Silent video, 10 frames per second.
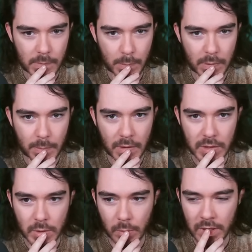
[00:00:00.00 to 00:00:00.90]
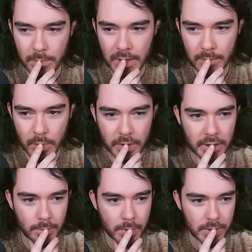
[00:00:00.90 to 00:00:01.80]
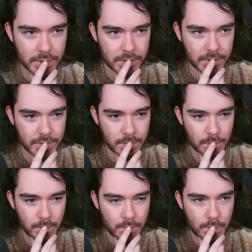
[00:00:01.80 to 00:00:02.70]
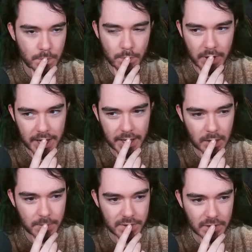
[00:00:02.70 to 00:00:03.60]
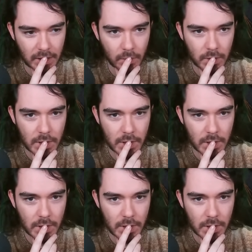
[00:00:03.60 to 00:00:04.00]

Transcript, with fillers: So I want to buy more immortals. Might help us out.